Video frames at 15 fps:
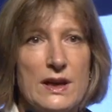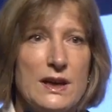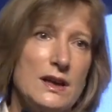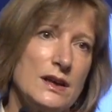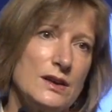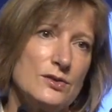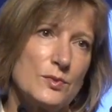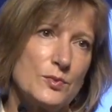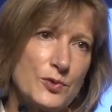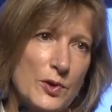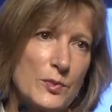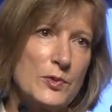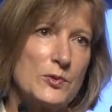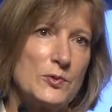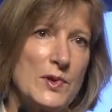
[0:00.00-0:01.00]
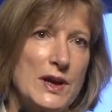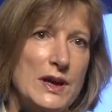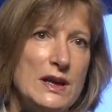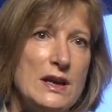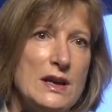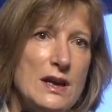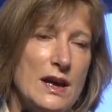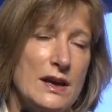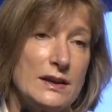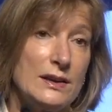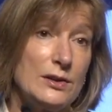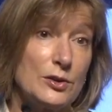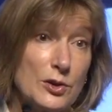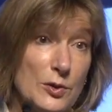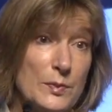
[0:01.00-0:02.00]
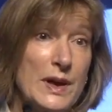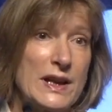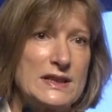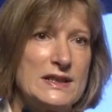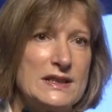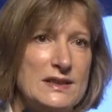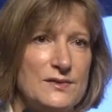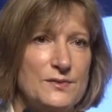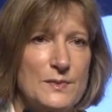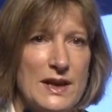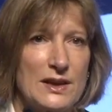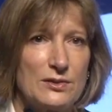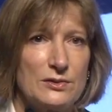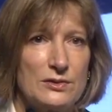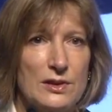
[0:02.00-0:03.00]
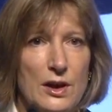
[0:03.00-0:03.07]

in a proper way and in a competitive manner.